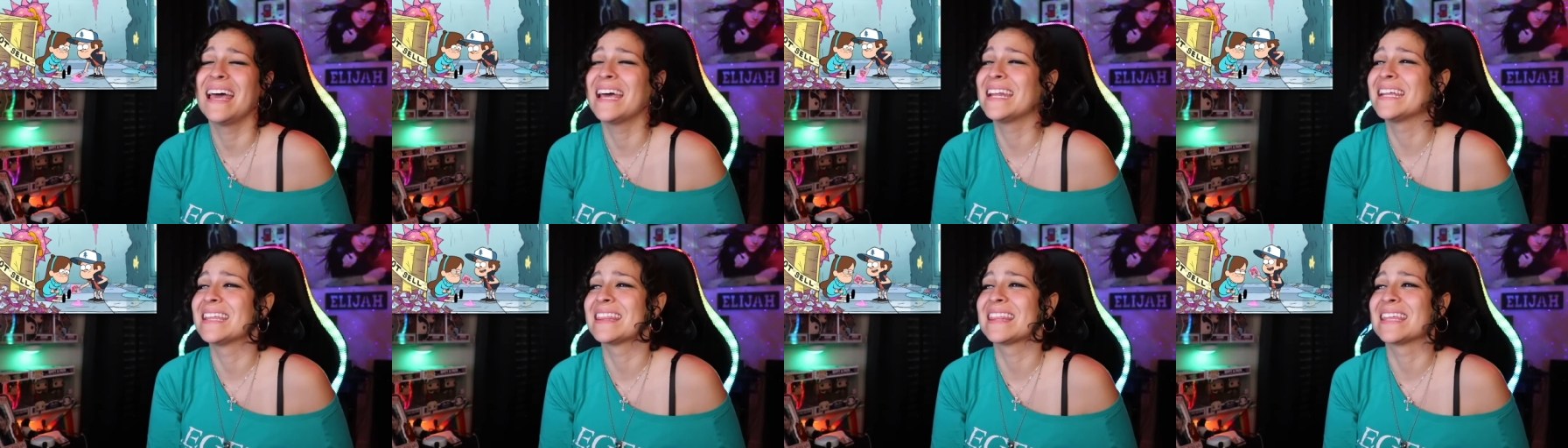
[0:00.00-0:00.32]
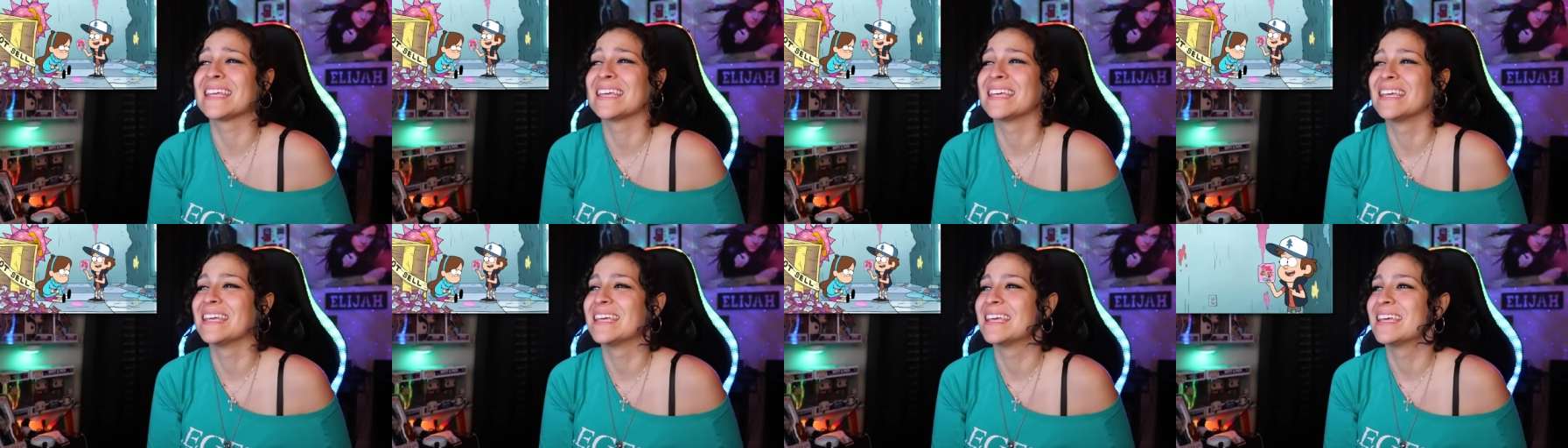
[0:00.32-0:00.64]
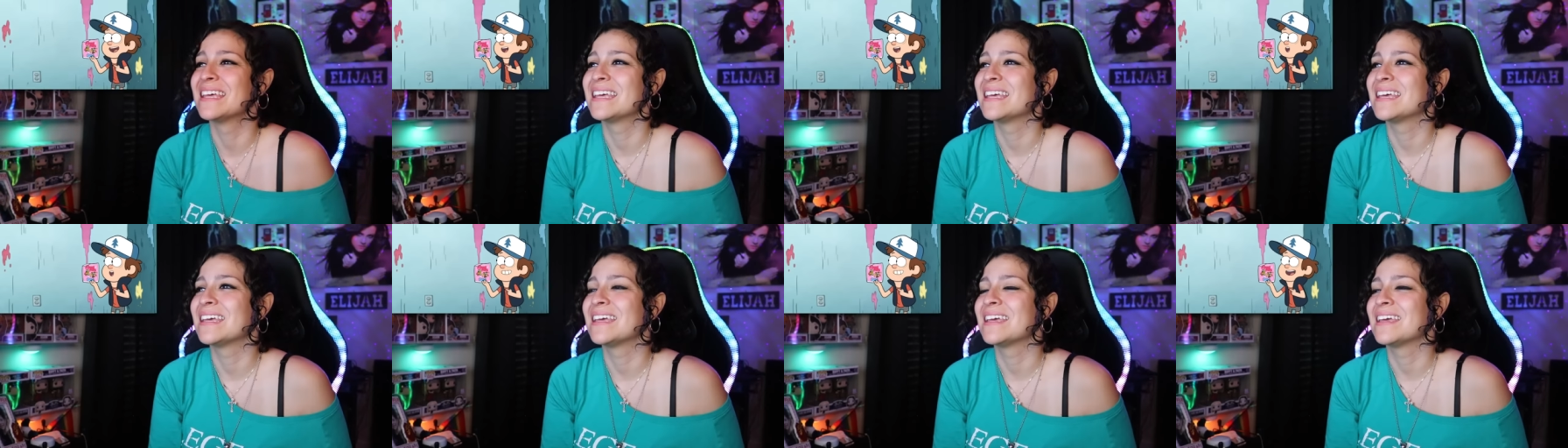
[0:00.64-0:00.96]
Anything.
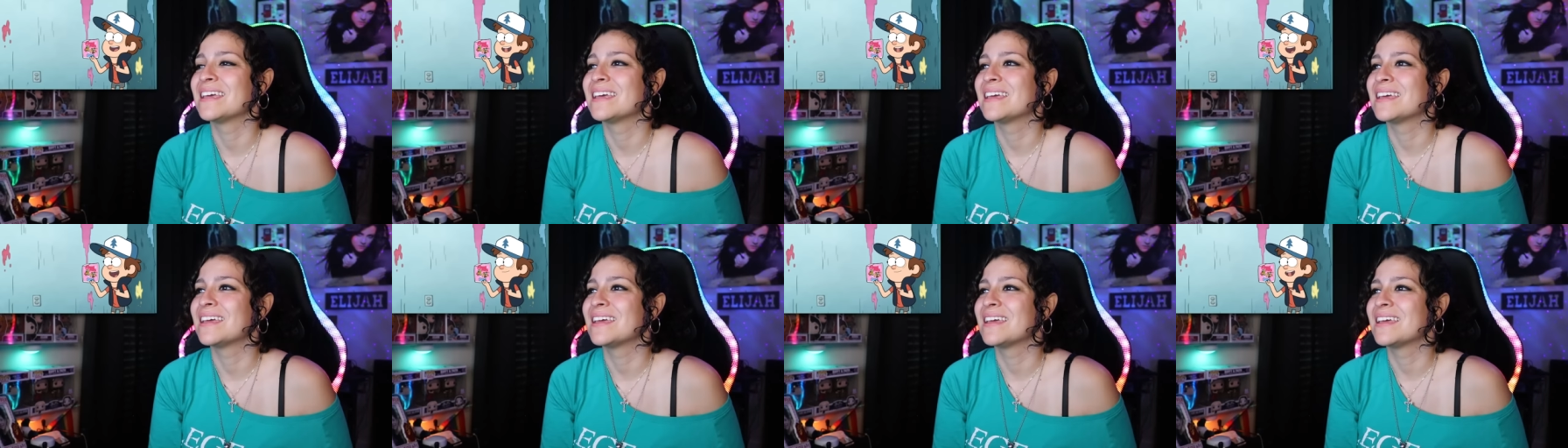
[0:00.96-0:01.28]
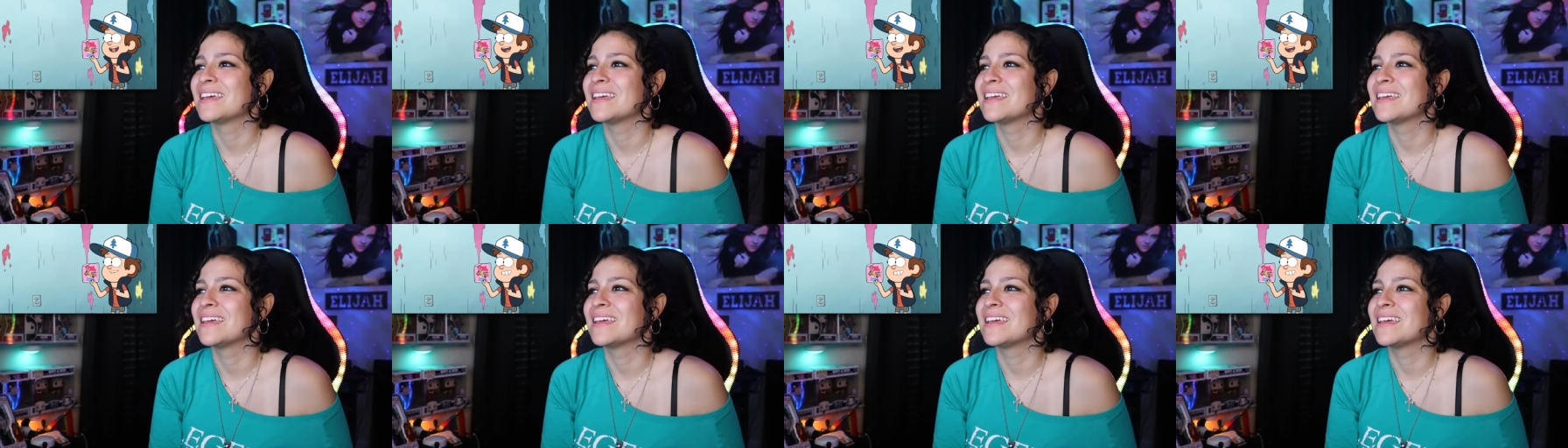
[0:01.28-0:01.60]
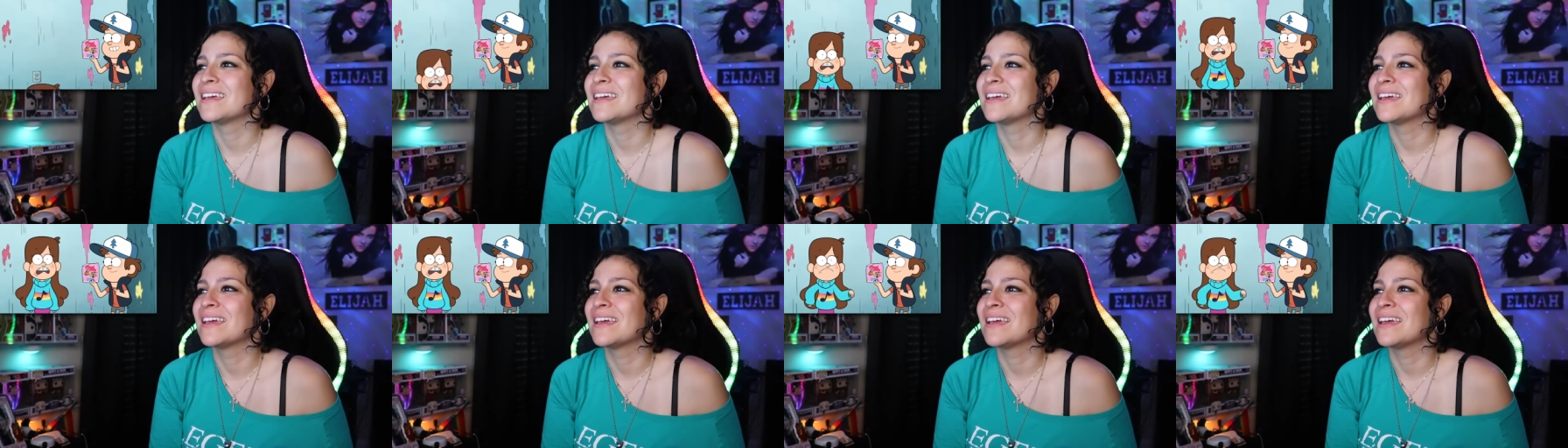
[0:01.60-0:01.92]
Hey, there's still some
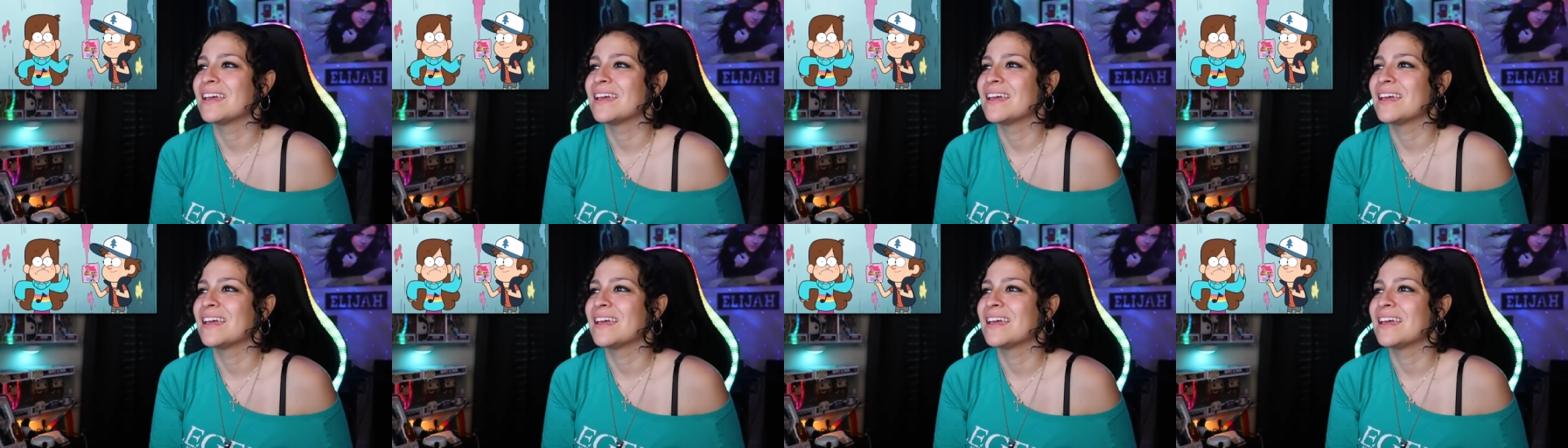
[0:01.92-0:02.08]
left.